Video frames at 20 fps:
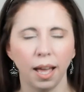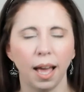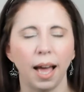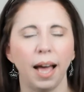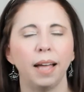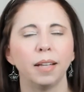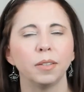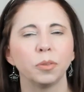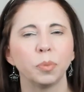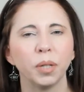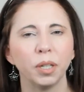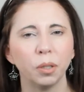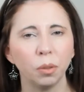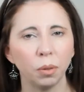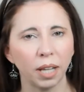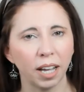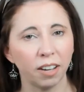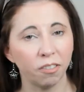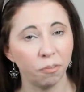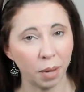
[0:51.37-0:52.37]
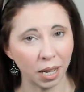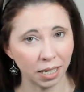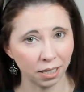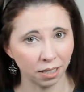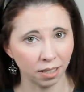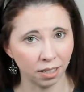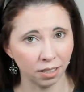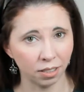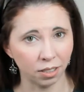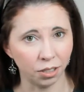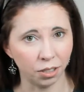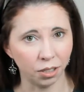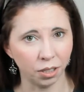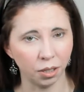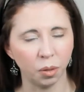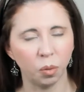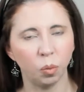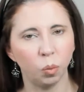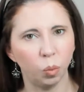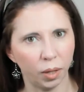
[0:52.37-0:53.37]
and we all have better things to
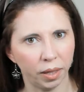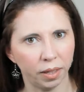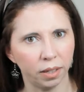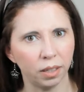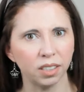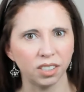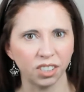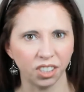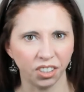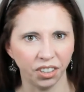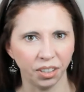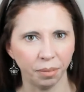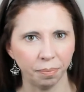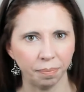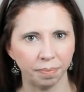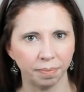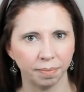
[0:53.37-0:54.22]
do with our time.